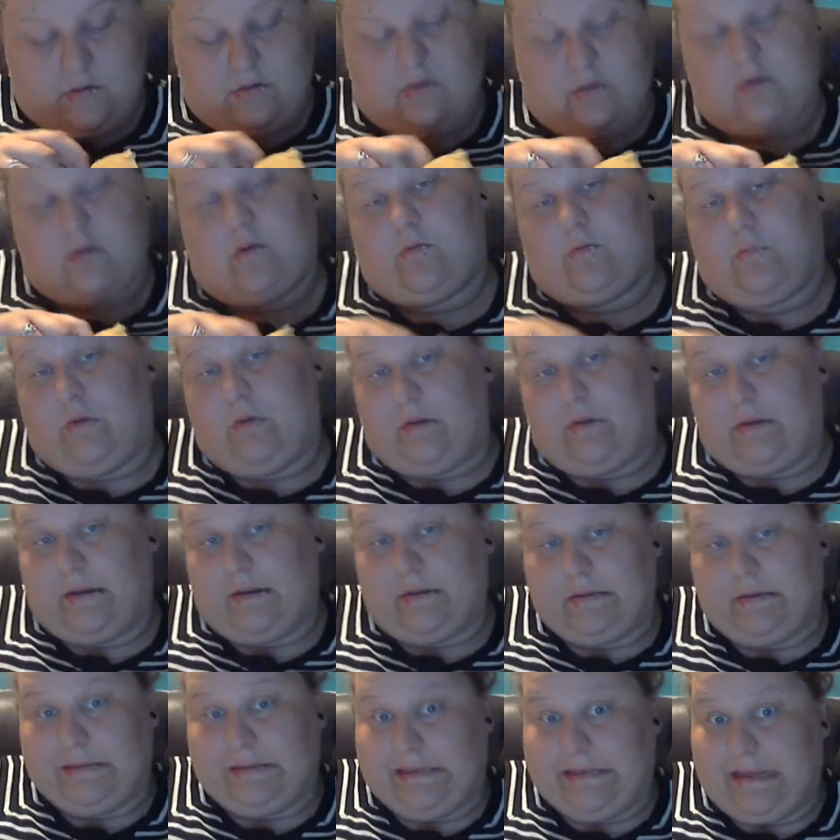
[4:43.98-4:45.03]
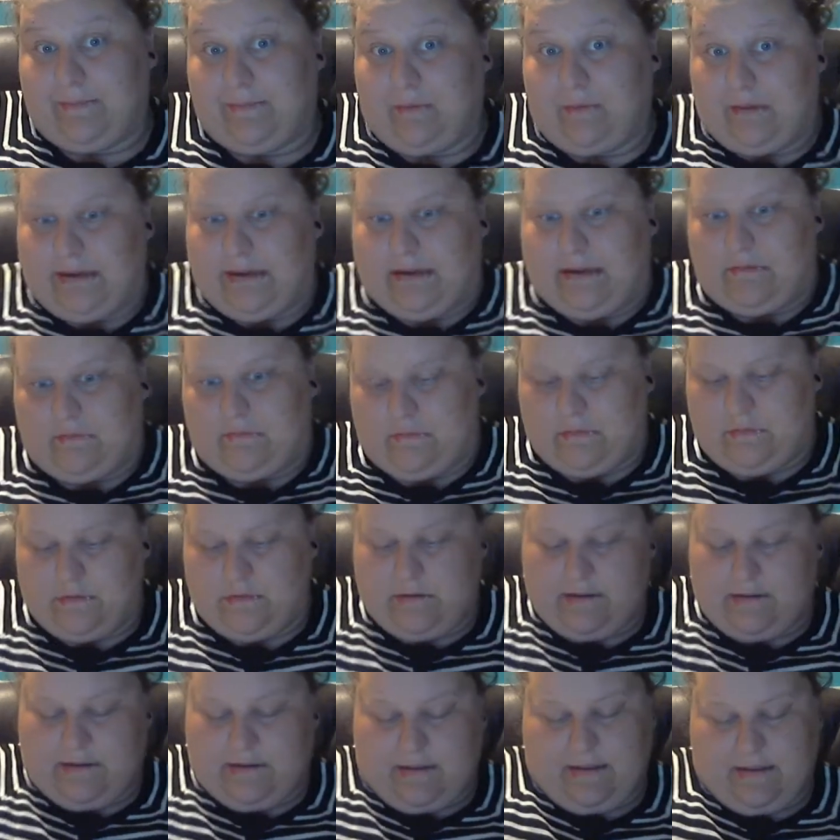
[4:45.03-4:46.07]
oh, hold on, gotta pull it out.
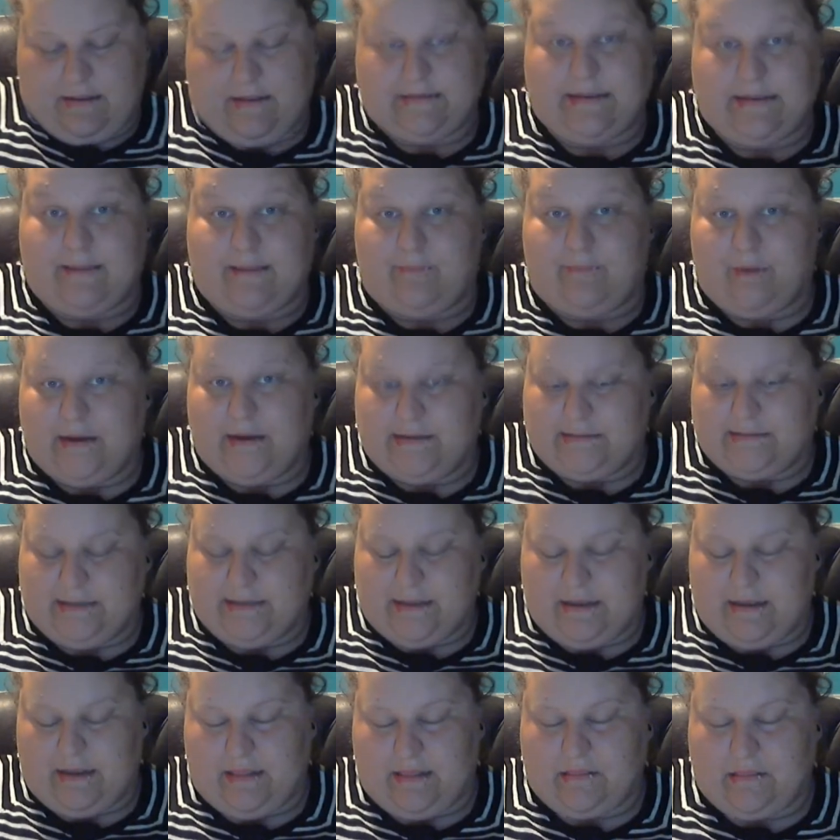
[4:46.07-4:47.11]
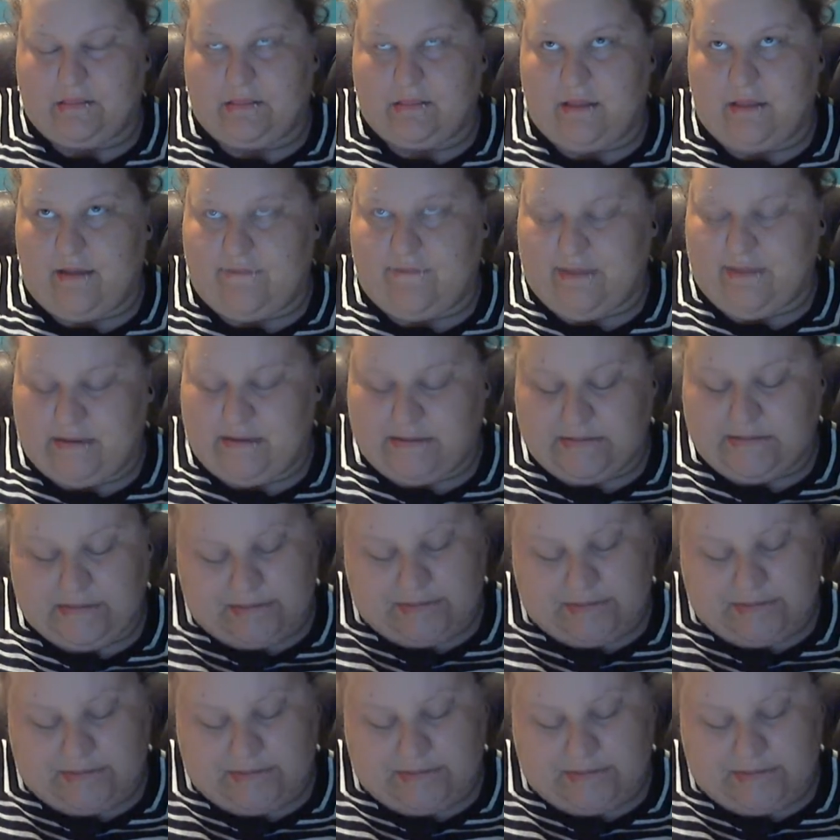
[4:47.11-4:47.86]
It is a bracelet. I love it.